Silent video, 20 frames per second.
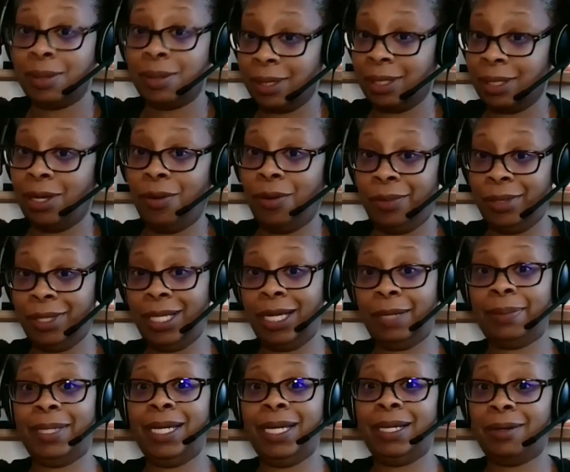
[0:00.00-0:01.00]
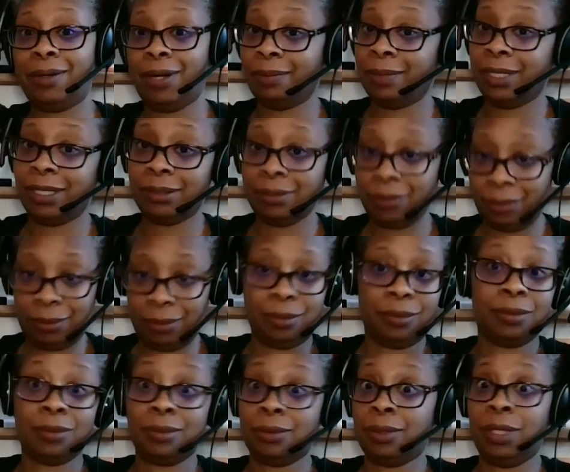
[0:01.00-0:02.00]
Is it going to be like Play-Doh? I mean,
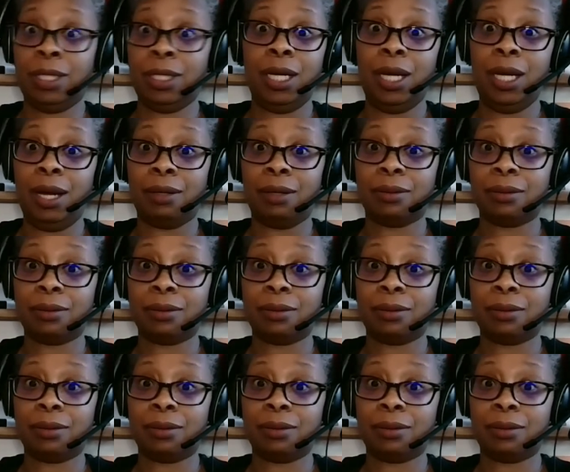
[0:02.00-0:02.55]
hello.